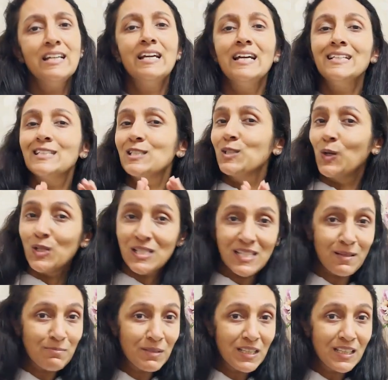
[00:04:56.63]
It's not
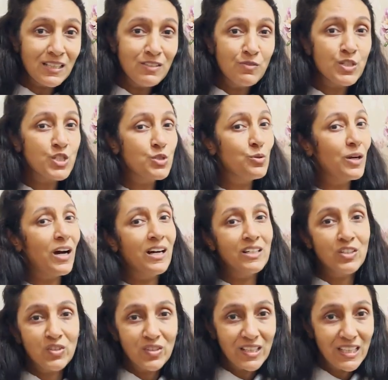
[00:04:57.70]
something which you can't
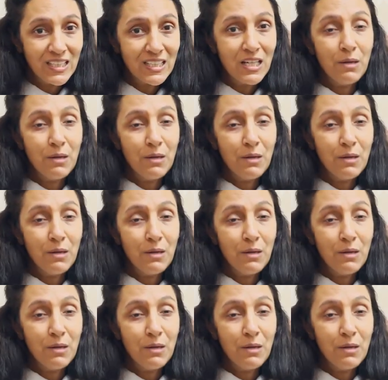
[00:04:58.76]
treat.